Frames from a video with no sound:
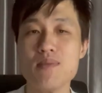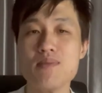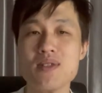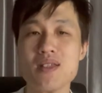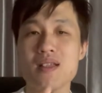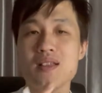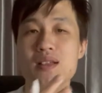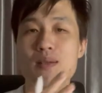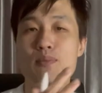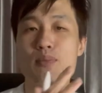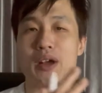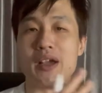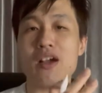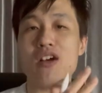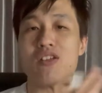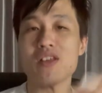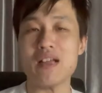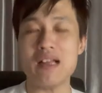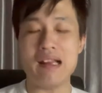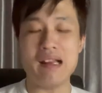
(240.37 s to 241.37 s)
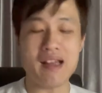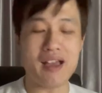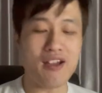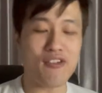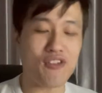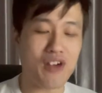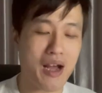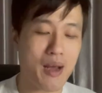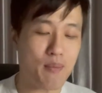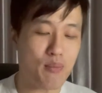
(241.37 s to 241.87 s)
in the bracket on the left,
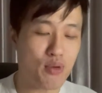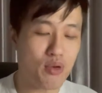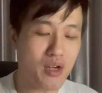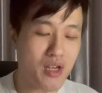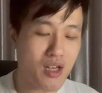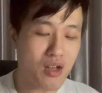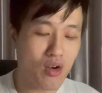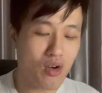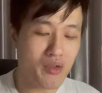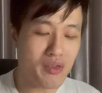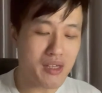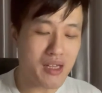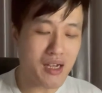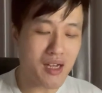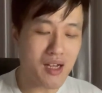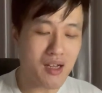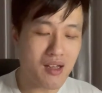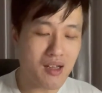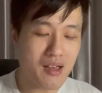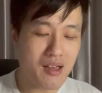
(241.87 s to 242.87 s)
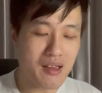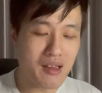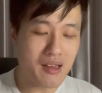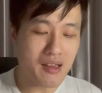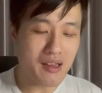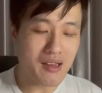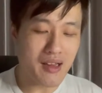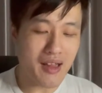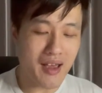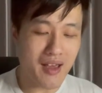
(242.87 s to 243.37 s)
I put it on the
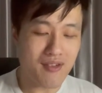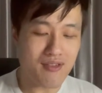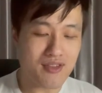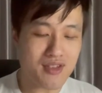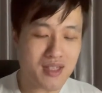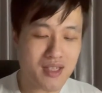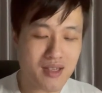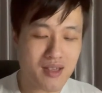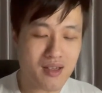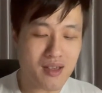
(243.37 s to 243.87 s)
left.